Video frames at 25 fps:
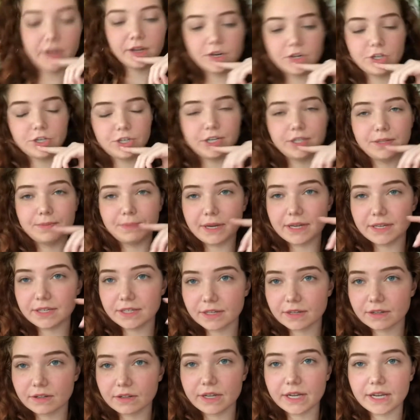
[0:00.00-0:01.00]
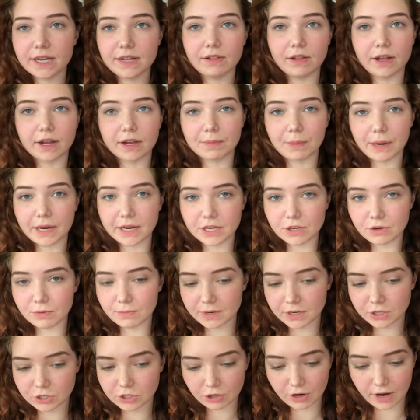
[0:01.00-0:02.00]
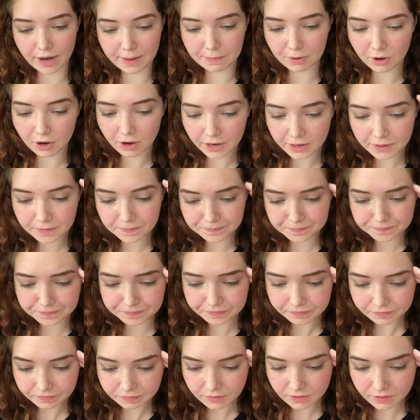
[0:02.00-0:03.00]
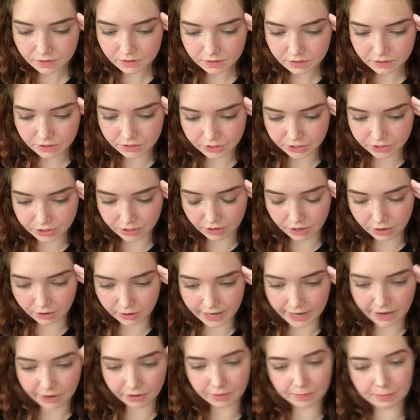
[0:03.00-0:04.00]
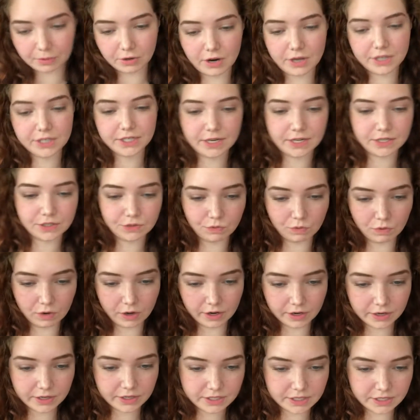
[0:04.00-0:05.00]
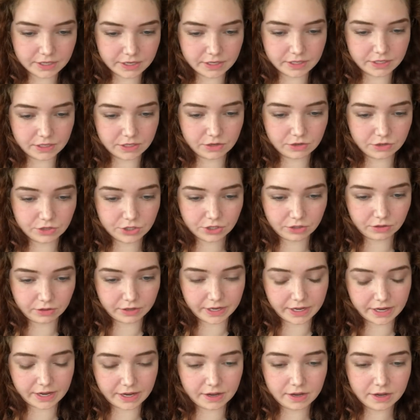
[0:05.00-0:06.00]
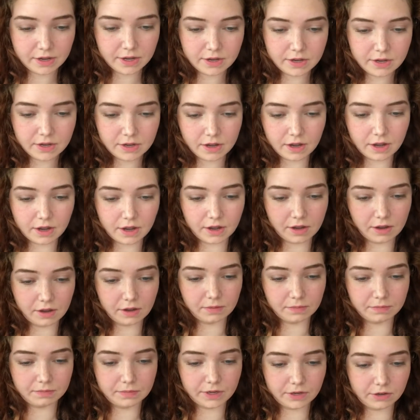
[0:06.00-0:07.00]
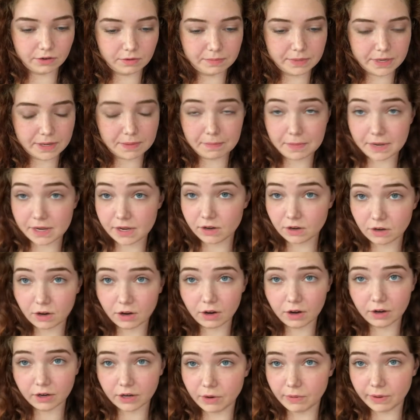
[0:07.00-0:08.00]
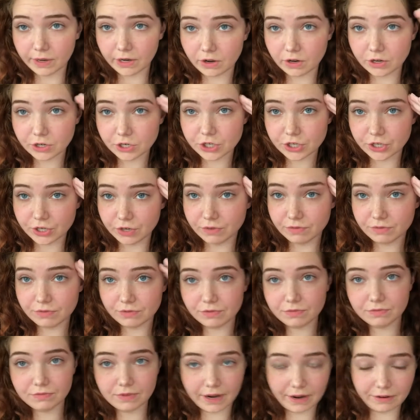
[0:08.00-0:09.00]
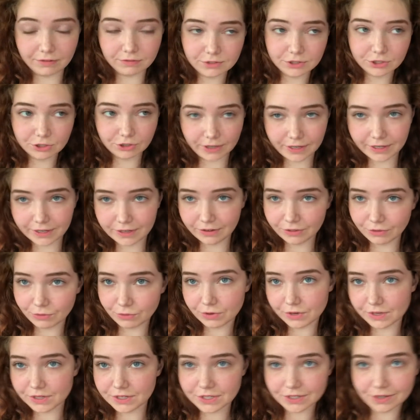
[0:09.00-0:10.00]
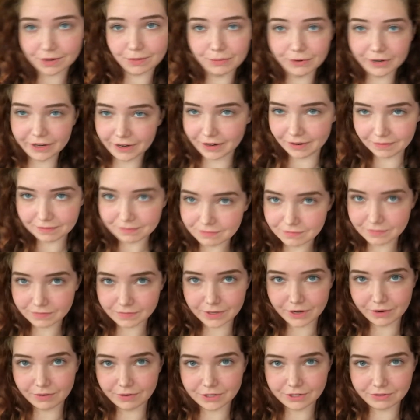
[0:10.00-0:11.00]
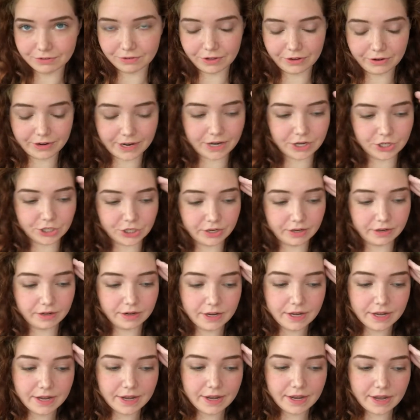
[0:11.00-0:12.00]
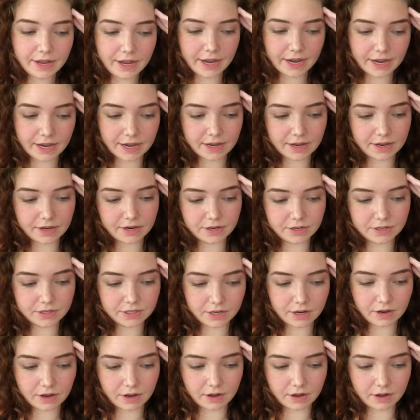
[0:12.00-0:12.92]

she's basically like my human tripod. So how the process works is usually it'll be me and her going on a shoot, out trekking in the woods somewhere, going to a location, and